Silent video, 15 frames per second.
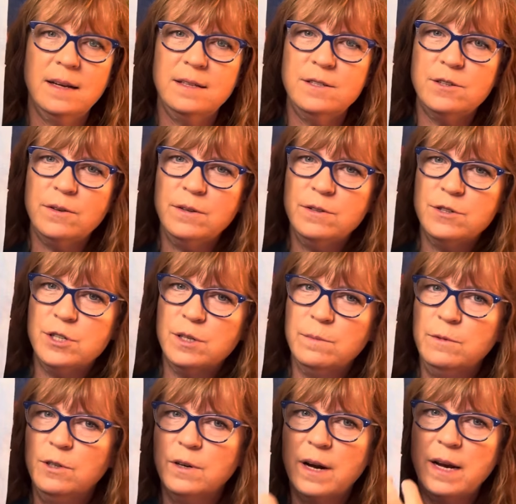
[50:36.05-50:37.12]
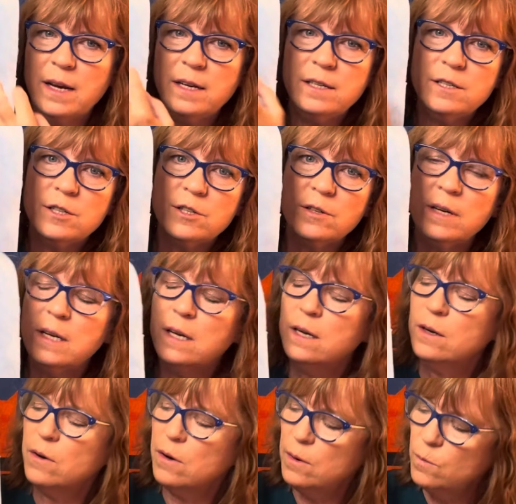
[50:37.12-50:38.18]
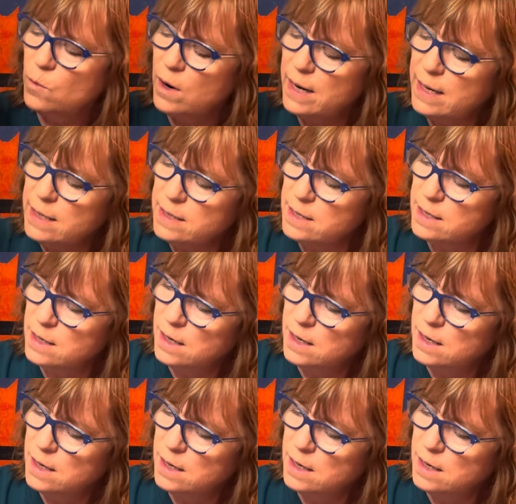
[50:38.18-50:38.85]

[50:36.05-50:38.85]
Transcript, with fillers: And so there's some gray streaking on white,